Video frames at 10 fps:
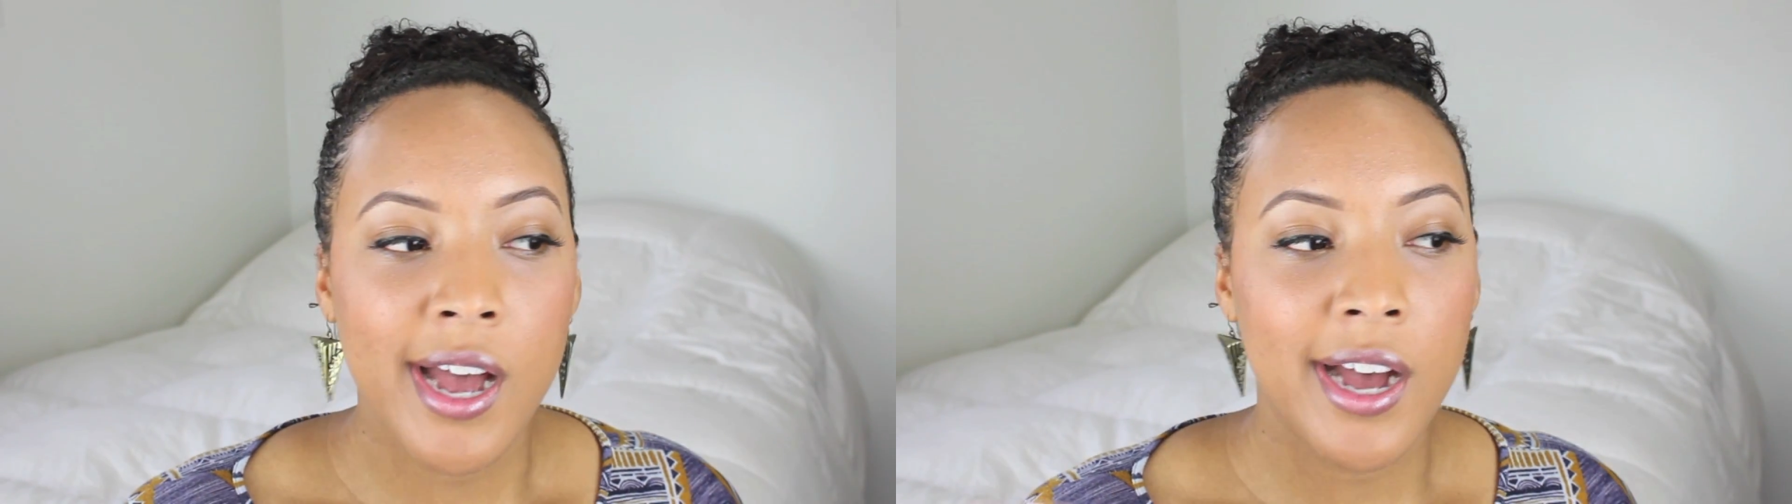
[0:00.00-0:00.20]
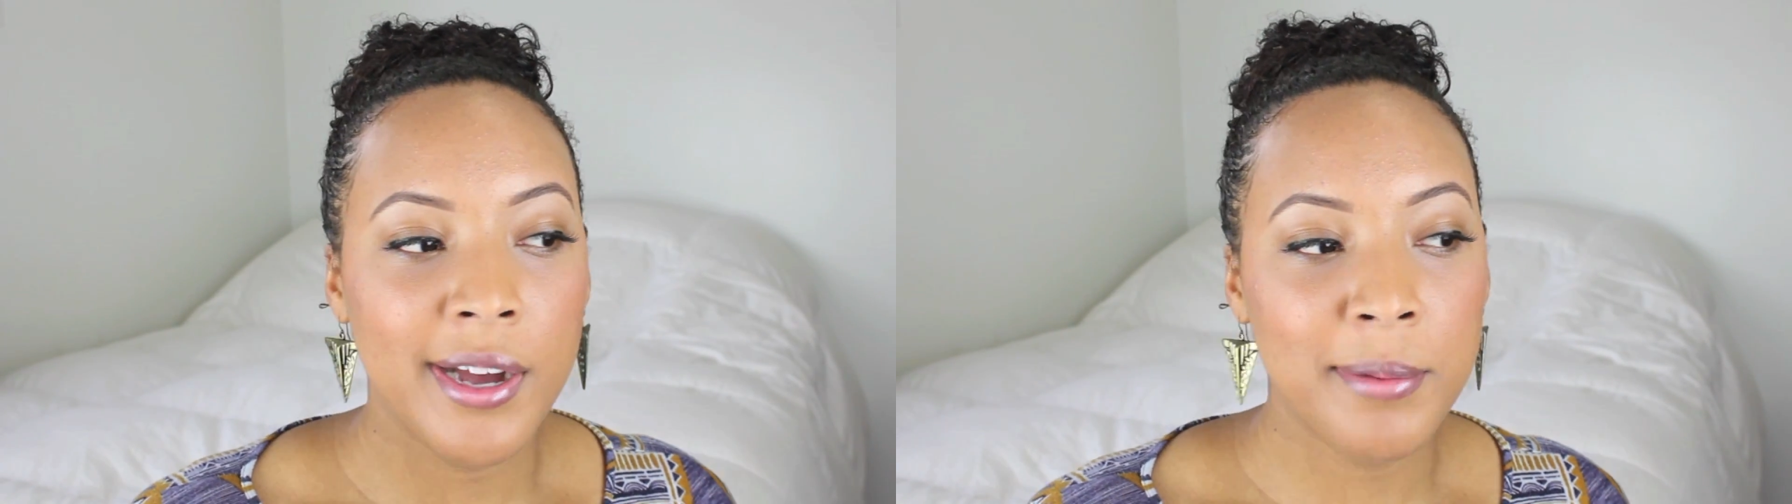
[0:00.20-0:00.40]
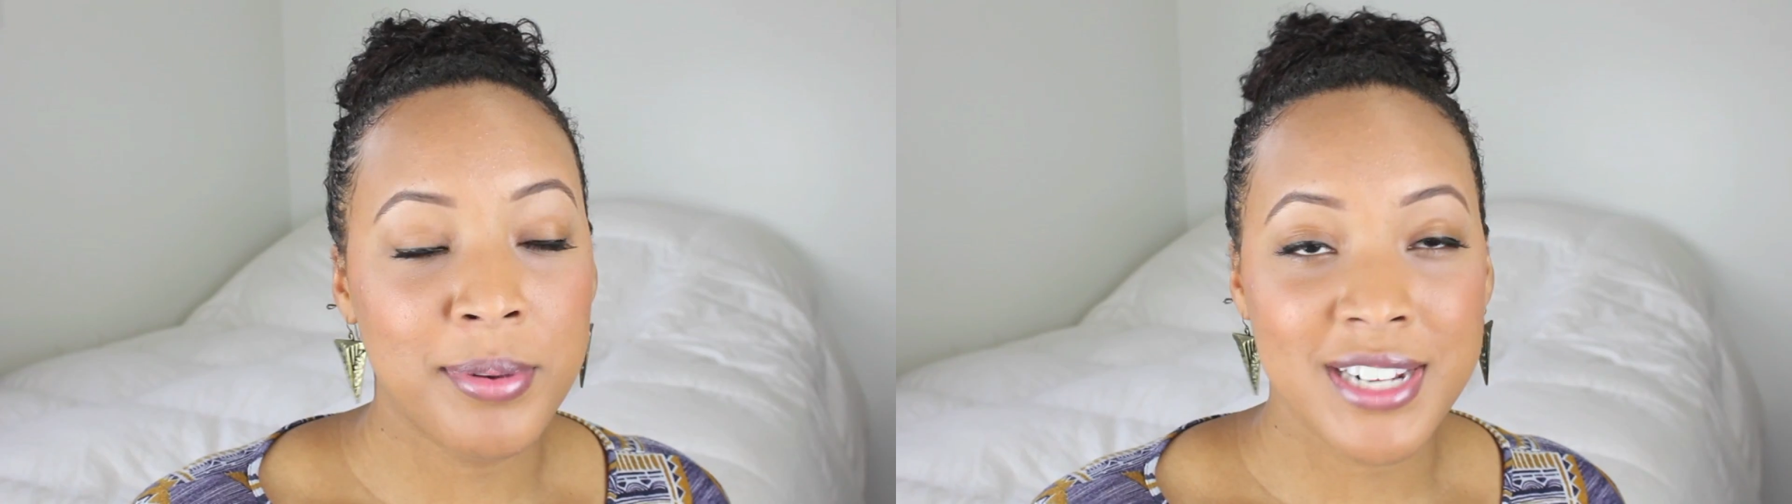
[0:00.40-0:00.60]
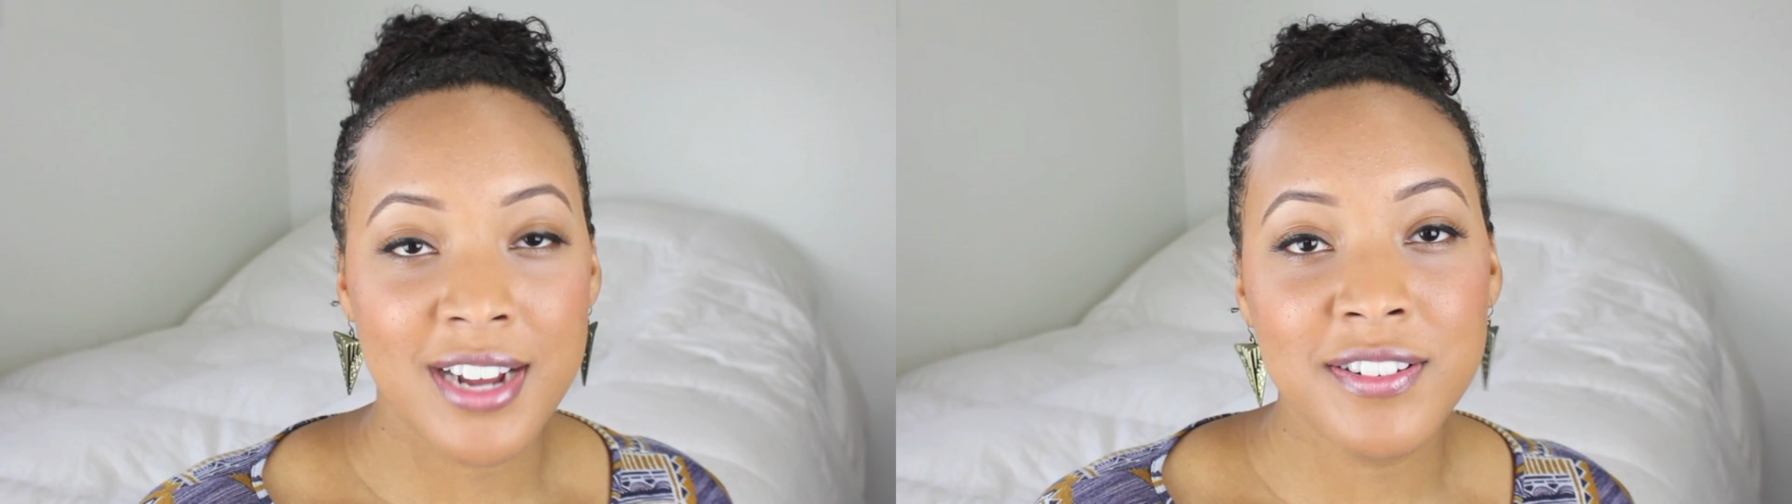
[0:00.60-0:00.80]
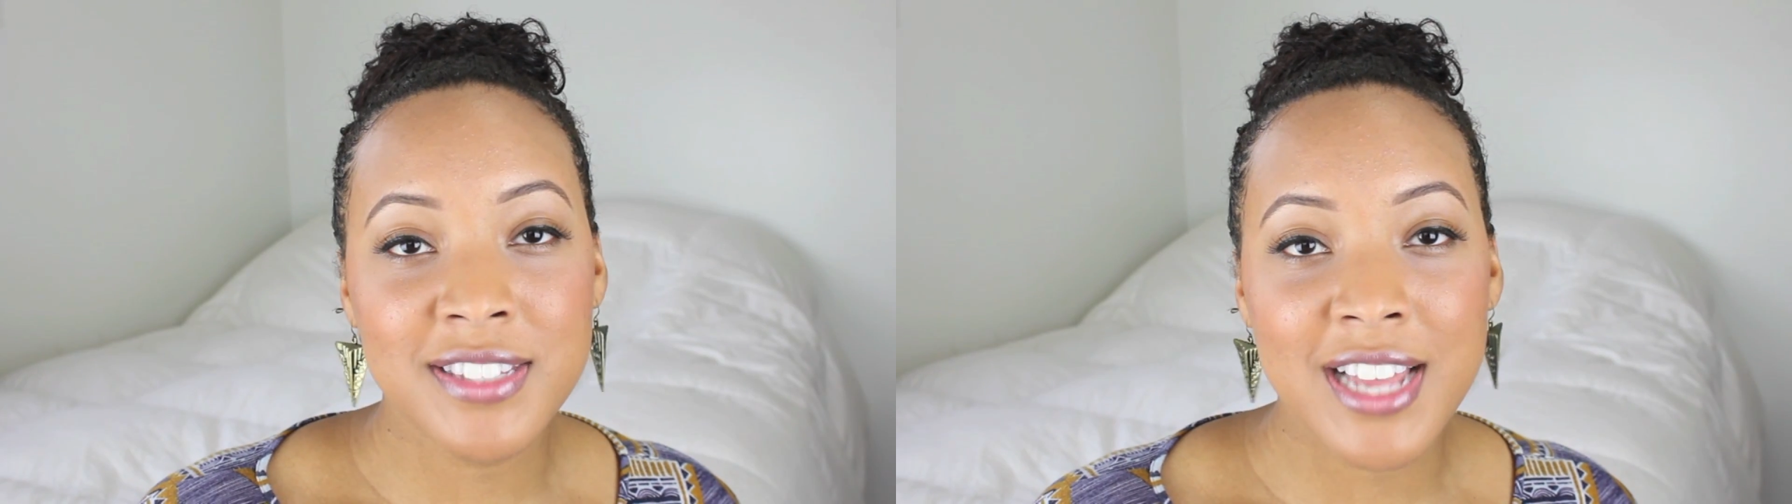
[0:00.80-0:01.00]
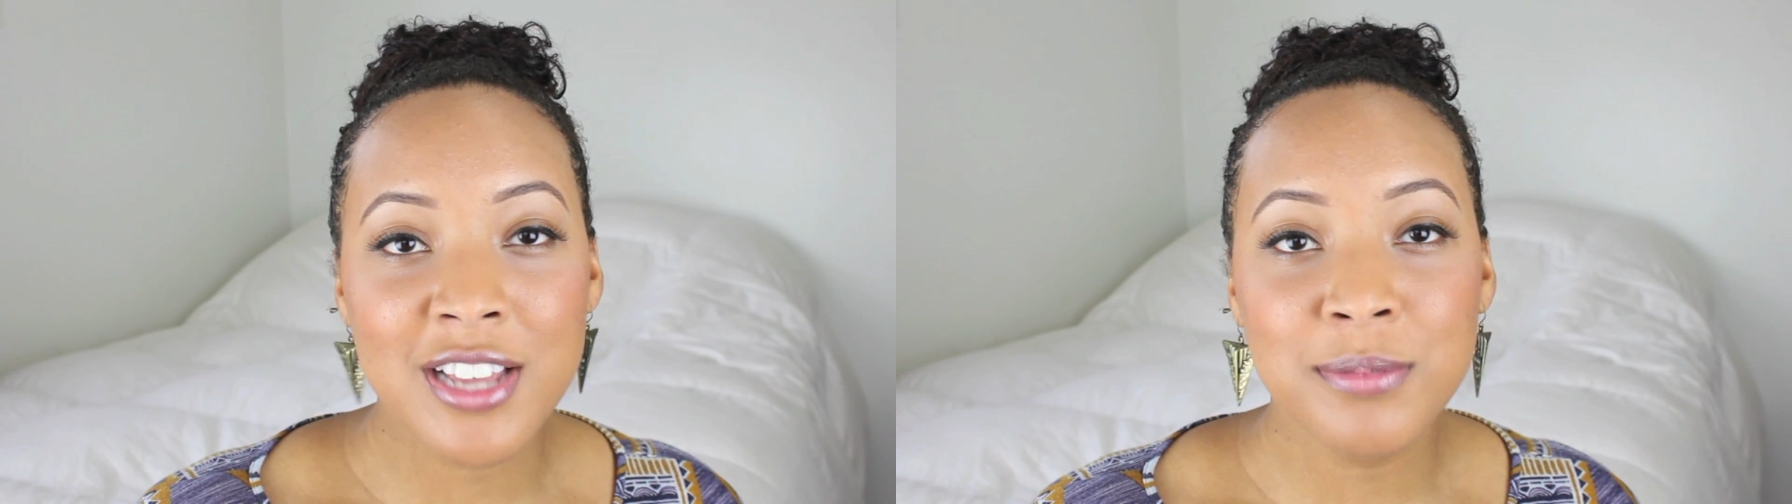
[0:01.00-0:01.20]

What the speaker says: protective styles,